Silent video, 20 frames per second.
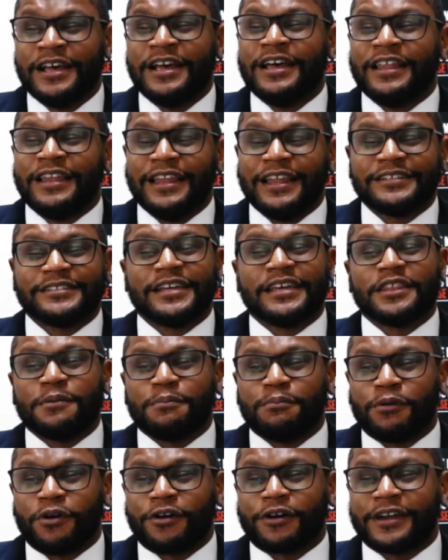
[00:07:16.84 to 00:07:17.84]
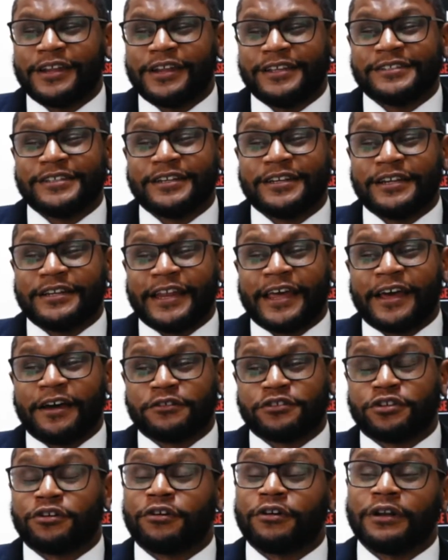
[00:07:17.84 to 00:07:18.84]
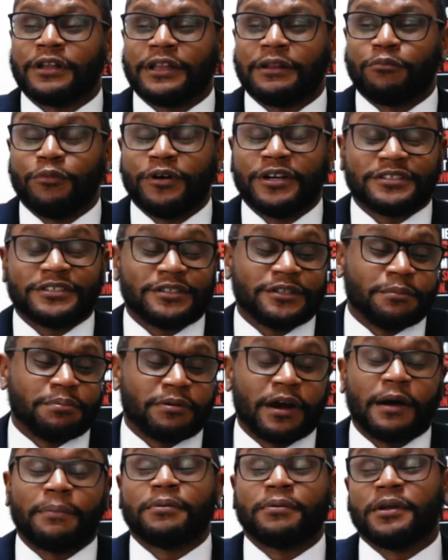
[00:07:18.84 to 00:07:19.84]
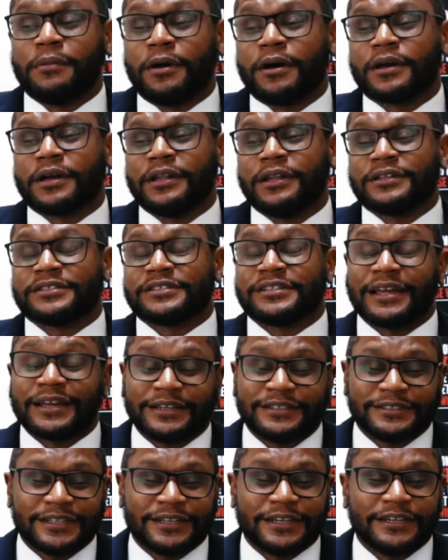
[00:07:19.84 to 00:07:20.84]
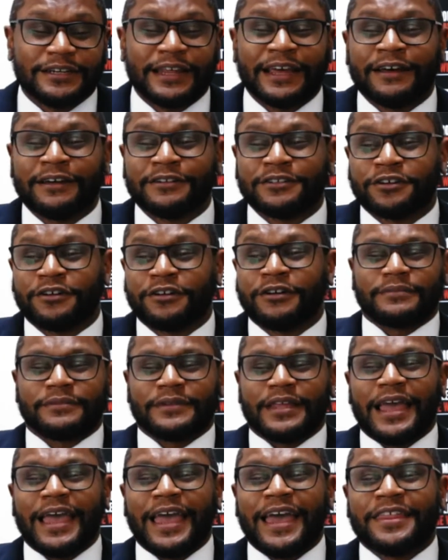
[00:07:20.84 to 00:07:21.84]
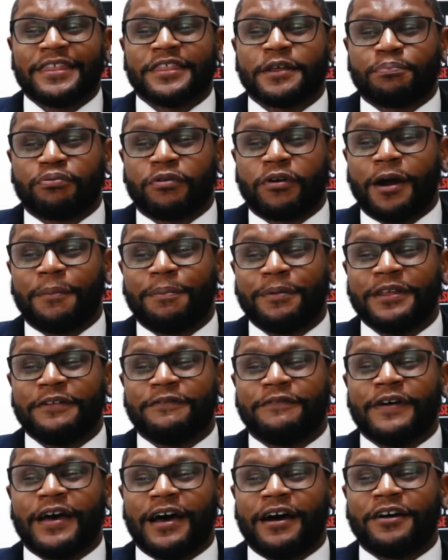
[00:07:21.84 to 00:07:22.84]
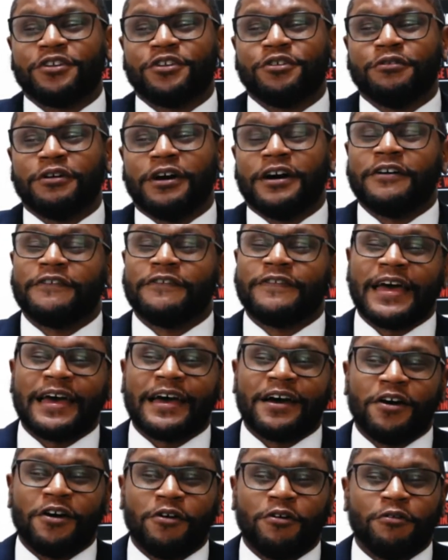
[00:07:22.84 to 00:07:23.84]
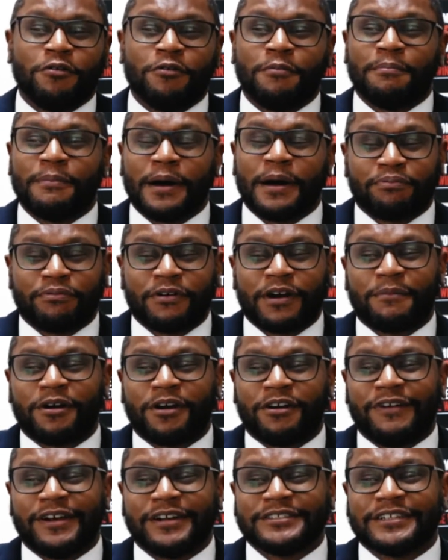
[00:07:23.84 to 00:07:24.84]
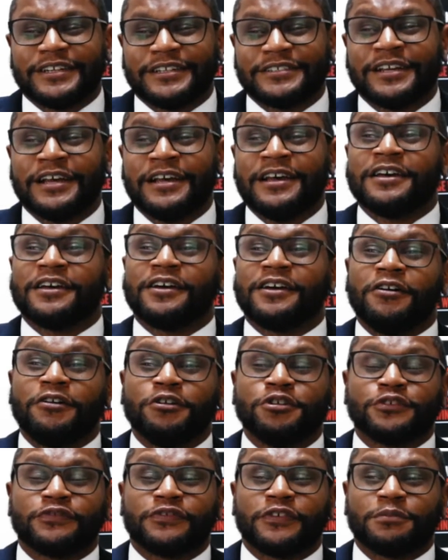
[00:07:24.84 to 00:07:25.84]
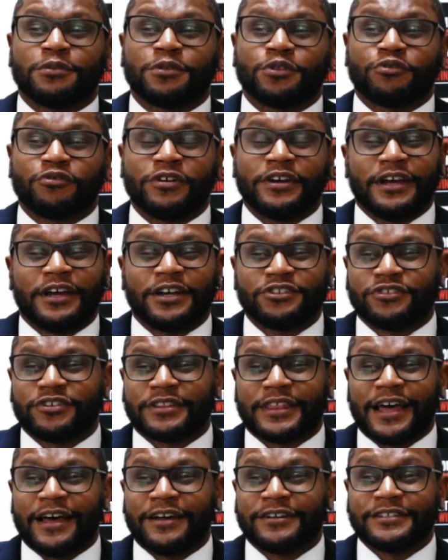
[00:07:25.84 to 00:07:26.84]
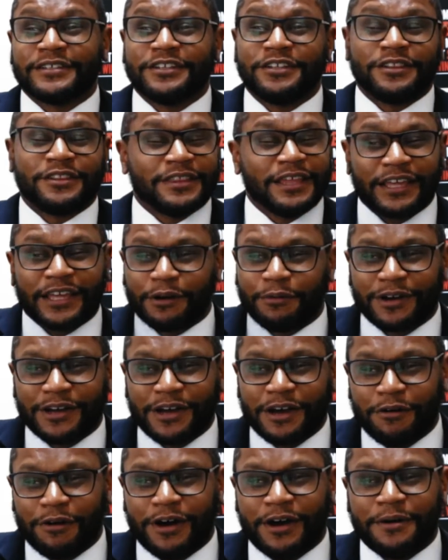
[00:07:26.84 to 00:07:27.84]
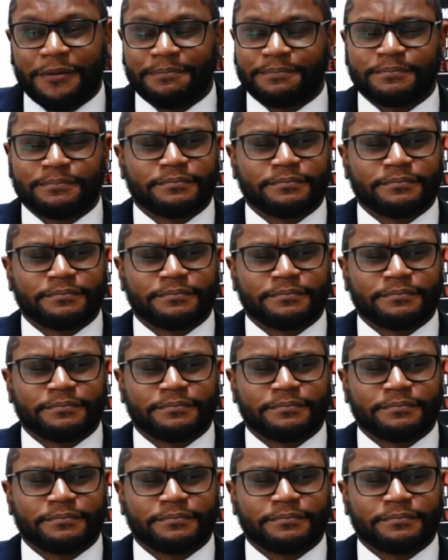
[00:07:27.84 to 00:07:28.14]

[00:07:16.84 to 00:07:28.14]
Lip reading: Let's say the market is in a downturn, which the property market looks like is in a downturn, and the property value of that home, my primary residence, goes from $300,000. You think it would go up.